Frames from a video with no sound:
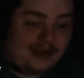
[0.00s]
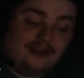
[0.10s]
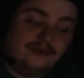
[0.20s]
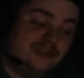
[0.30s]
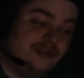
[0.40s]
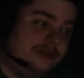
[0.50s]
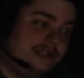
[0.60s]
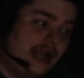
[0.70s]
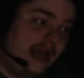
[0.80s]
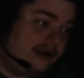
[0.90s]
But it gives me so
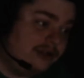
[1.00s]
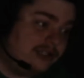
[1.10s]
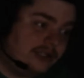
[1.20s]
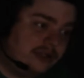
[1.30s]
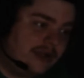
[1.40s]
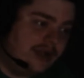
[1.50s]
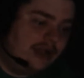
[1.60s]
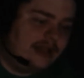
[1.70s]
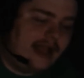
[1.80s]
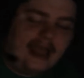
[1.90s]
much energy.
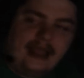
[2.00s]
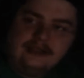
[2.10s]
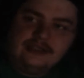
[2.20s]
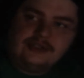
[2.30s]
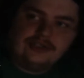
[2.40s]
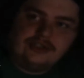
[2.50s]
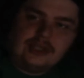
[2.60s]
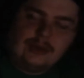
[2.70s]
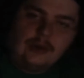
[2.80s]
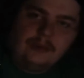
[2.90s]
The eggs are just
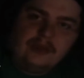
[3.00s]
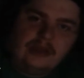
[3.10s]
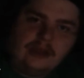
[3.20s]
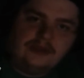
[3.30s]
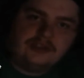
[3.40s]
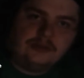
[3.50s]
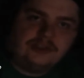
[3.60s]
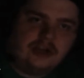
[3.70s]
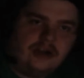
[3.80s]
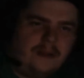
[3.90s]
so OP, they give me so
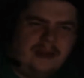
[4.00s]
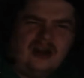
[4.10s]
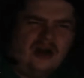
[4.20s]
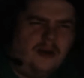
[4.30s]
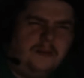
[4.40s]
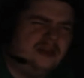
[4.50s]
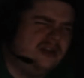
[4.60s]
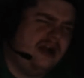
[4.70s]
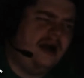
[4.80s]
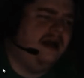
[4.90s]
much energy. I mean, no, but
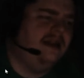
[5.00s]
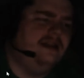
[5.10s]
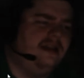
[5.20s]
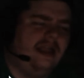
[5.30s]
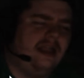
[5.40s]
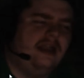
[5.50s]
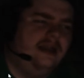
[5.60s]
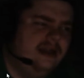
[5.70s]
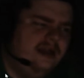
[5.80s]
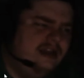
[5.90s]
they're not. Like,
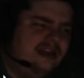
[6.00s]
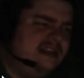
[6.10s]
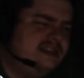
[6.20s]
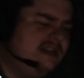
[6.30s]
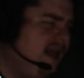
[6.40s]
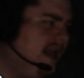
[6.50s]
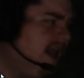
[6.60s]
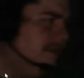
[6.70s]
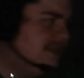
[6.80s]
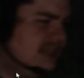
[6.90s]
I'm
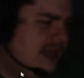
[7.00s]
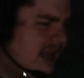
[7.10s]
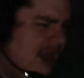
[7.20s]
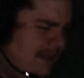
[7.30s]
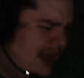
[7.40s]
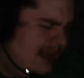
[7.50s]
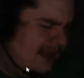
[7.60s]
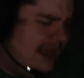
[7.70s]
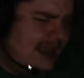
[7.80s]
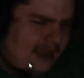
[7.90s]
not
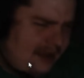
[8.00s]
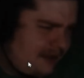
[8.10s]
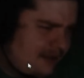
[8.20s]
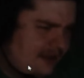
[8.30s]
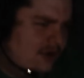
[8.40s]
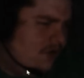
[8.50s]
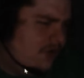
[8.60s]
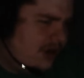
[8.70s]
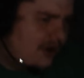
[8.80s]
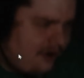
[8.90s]
laying
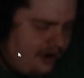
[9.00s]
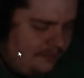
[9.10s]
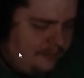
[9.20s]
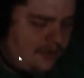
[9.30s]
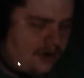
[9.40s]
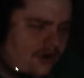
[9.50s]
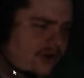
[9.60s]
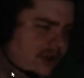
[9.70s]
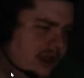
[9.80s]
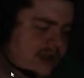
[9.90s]
over here and I'm
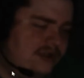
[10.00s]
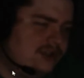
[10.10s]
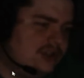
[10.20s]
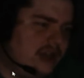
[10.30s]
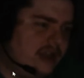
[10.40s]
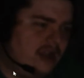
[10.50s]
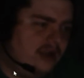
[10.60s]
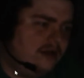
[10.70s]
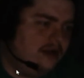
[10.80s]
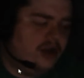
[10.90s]
hurtling. It's just like,
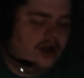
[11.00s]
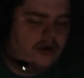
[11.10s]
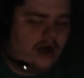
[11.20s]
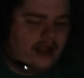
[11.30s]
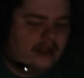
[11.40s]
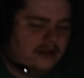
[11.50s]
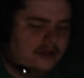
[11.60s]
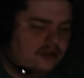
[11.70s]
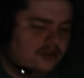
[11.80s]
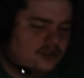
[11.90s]
you know,
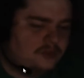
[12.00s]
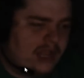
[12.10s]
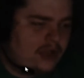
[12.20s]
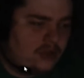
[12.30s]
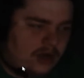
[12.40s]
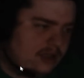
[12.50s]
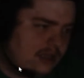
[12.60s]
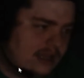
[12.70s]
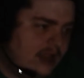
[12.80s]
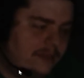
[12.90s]
there's pain throughout the
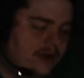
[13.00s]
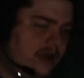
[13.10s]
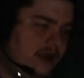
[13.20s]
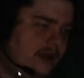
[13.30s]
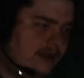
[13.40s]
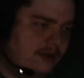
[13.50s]
day, but,